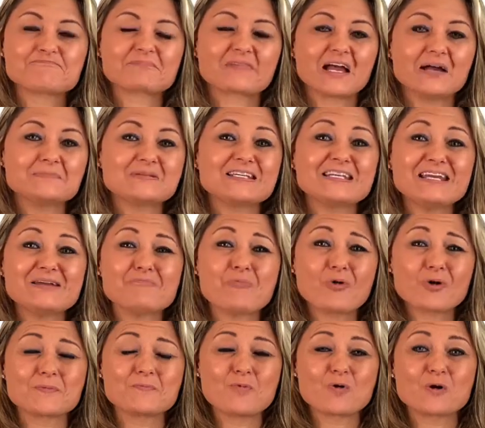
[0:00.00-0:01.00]
I'm seeing
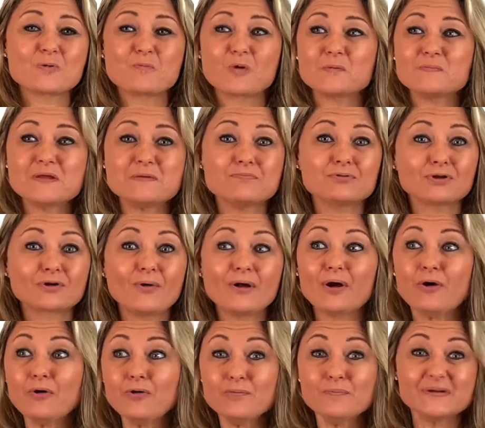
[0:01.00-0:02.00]
more and more people are
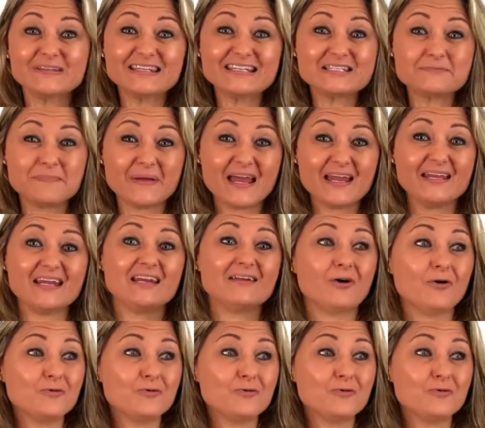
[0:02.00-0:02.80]
going, oh, but this Band-Aid,